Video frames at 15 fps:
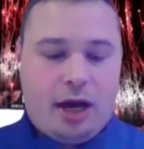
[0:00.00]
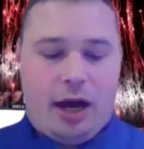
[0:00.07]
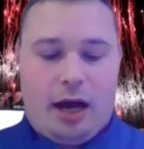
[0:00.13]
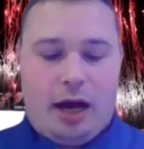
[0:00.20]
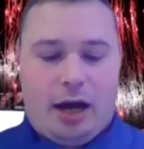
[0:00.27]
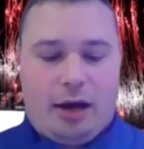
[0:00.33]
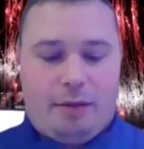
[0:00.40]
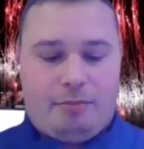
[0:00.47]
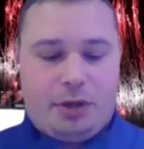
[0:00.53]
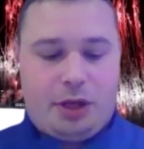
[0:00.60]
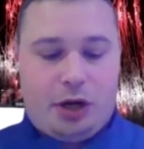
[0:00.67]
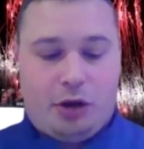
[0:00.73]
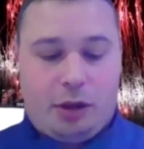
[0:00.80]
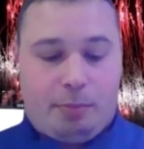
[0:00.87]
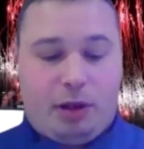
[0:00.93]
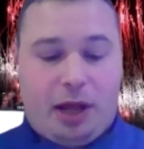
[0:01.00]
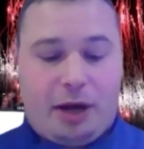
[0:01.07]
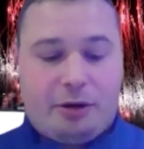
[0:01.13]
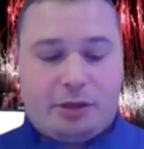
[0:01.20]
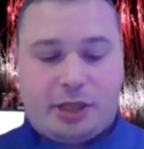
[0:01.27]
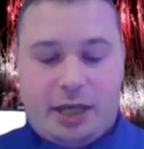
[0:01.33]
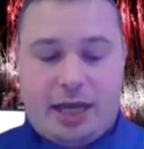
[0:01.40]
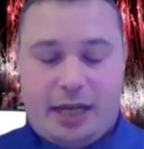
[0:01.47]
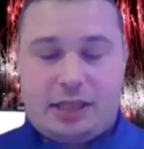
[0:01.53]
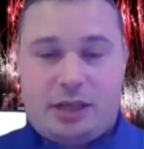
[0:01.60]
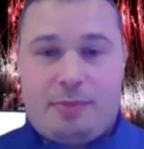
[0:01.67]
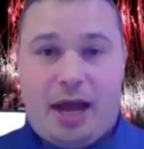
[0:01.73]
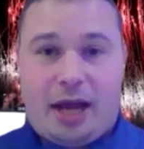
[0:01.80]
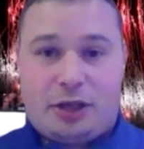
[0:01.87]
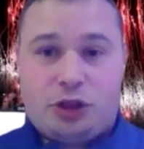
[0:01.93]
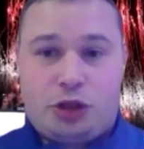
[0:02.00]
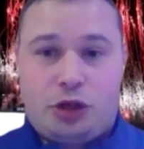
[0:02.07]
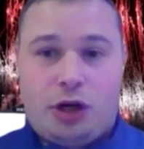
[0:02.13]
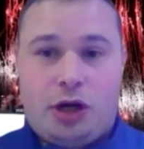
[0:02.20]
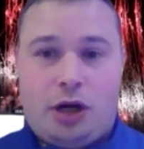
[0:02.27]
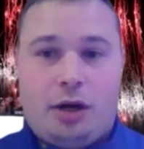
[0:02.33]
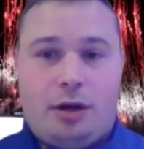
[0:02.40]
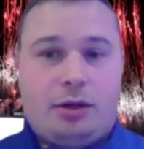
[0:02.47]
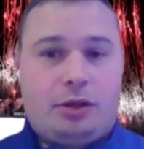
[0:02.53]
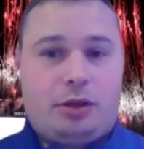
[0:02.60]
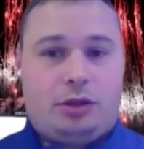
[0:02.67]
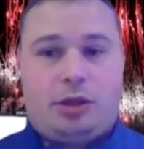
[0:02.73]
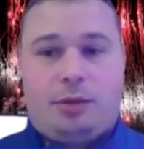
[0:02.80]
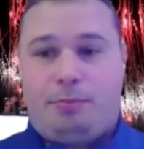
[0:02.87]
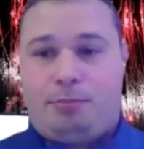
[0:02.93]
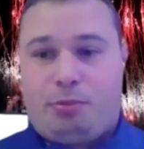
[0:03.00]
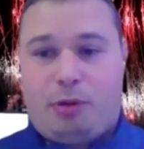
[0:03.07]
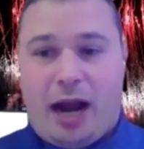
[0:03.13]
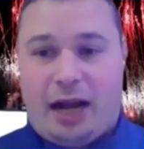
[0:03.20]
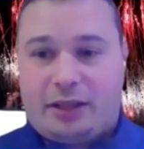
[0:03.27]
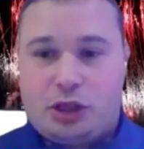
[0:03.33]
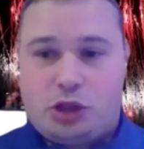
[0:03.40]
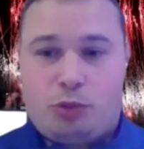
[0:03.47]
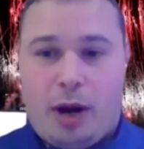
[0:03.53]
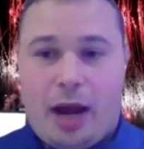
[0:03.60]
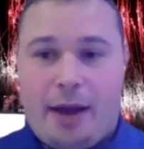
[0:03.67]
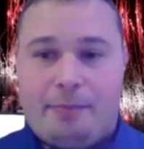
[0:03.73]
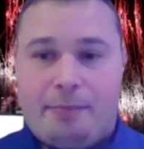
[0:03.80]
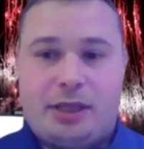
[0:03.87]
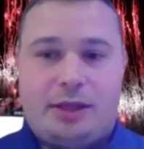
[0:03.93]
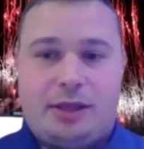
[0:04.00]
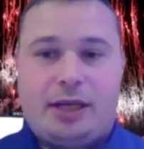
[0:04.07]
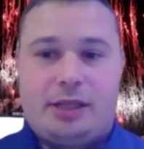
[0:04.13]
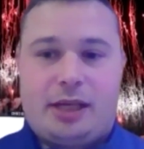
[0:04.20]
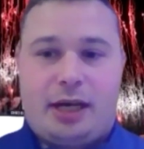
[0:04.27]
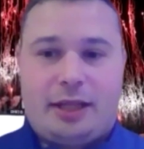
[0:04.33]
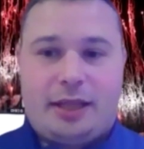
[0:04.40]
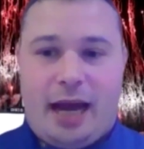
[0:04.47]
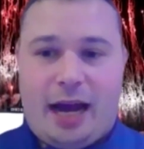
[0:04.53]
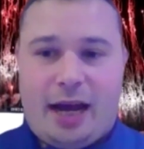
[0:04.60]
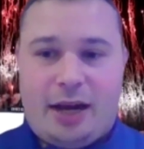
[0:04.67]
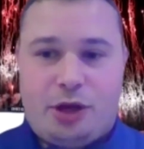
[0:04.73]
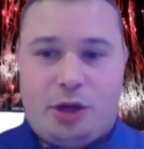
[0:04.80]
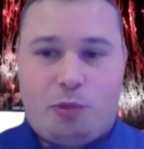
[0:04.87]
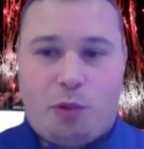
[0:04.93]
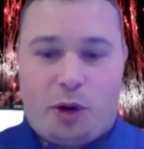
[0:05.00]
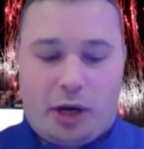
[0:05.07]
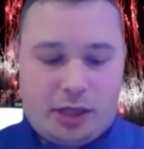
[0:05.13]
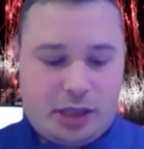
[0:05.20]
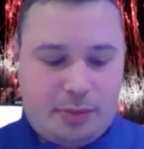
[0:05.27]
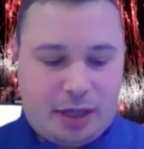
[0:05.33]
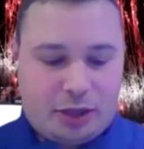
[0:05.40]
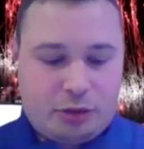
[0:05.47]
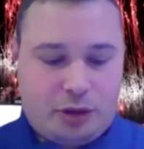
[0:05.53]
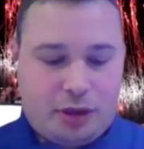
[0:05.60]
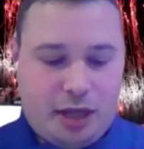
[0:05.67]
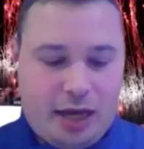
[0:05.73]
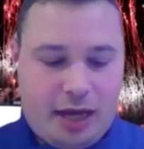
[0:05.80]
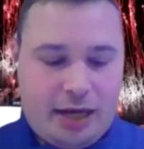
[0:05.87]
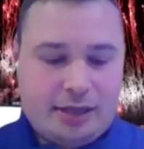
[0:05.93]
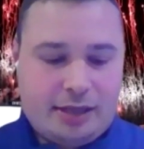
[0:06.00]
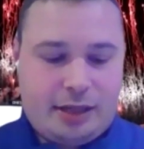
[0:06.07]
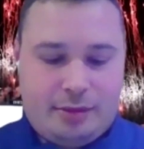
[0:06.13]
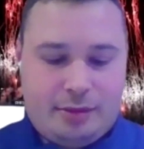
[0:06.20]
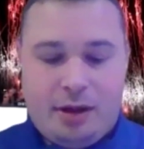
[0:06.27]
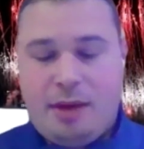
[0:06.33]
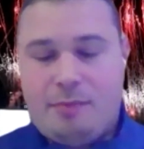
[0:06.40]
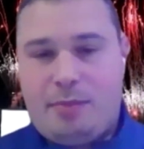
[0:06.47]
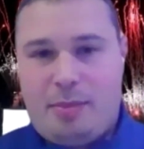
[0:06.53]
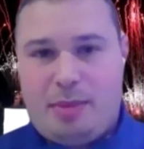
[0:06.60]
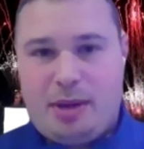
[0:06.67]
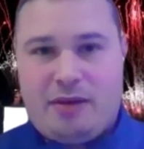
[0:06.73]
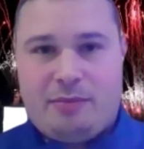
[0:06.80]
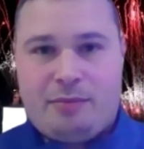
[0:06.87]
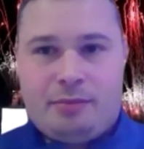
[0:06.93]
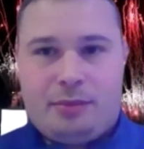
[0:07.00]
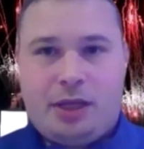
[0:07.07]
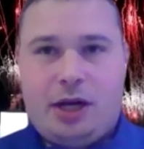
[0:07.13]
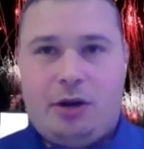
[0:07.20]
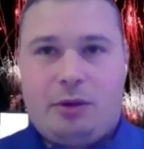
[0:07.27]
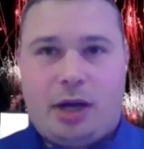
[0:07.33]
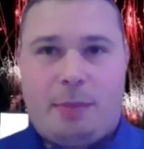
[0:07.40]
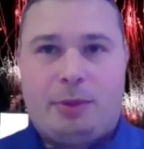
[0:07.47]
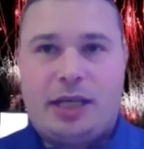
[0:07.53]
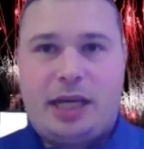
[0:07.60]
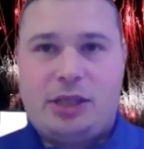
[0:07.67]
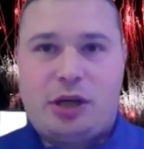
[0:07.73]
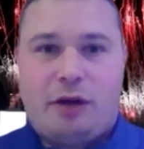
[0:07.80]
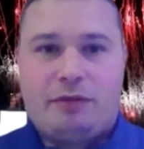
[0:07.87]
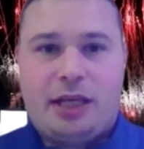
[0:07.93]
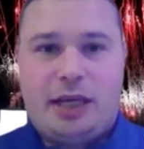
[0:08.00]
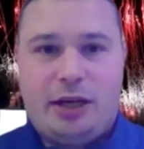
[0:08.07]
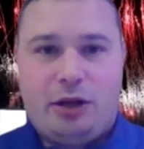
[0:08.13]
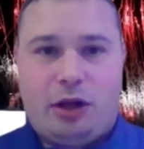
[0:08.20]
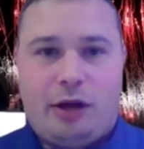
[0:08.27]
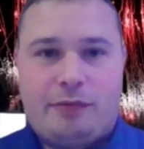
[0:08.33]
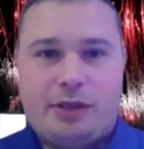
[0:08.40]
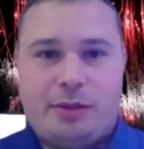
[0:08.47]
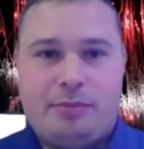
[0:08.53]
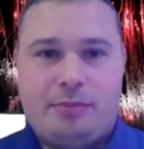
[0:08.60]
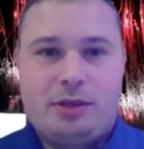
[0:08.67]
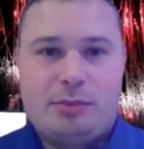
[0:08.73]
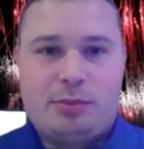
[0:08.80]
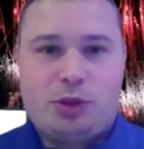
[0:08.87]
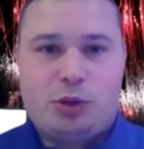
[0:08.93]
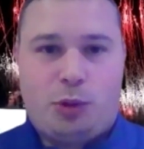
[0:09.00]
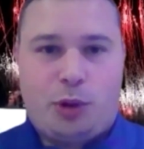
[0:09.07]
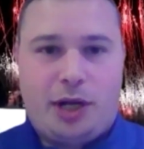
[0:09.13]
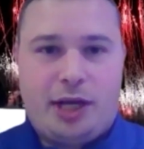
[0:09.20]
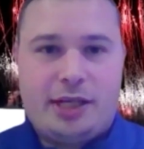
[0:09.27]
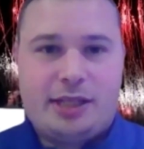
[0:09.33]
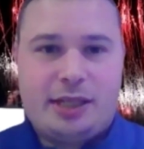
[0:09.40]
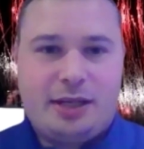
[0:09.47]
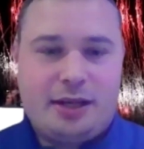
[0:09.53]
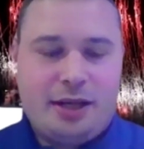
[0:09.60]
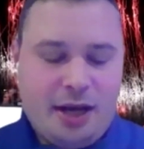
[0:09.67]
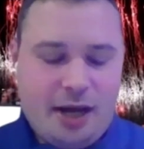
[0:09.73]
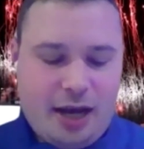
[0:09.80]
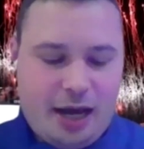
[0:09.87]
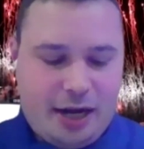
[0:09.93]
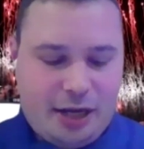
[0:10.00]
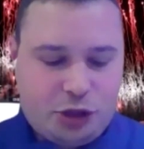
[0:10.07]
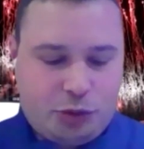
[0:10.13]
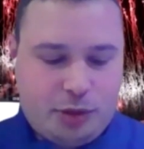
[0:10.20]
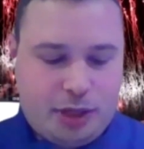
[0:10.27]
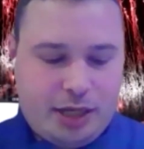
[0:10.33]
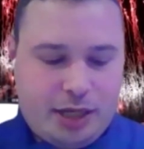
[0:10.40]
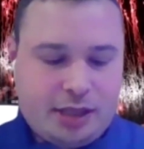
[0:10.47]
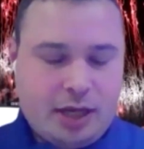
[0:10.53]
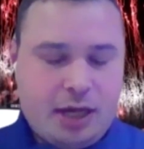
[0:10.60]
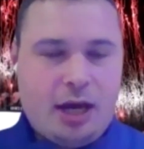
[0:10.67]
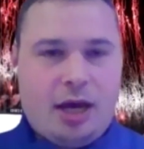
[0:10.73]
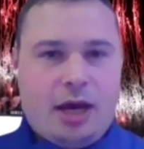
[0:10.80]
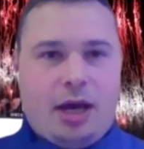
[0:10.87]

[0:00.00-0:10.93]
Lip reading: You know, the players could get some extra, some practice reps and things like that. And you can work on some extra things and maybe give them, you know, a couple of days off to heal off some soreness and injuries.